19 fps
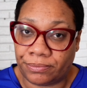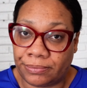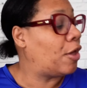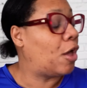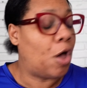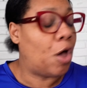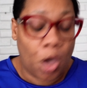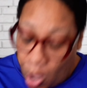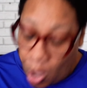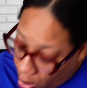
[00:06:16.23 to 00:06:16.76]

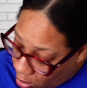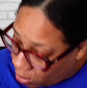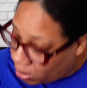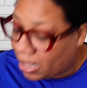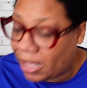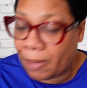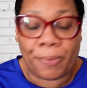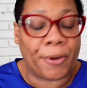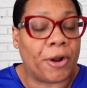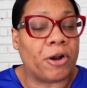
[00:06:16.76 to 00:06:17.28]
The
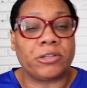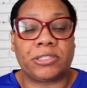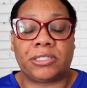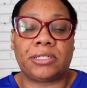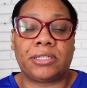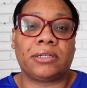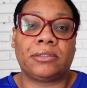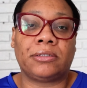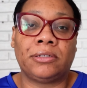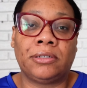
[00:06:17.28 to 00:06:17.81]
only
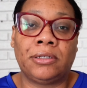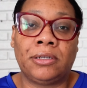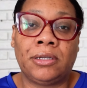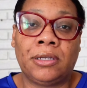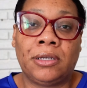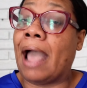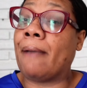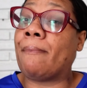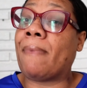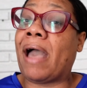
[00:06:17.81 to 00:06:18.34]
person.
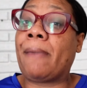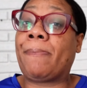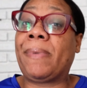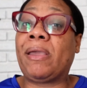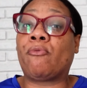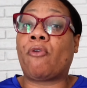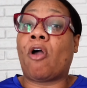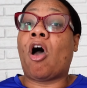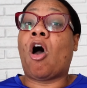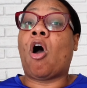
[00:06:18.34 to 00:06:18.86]
I might be
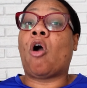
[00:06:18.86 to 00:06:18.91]
wrong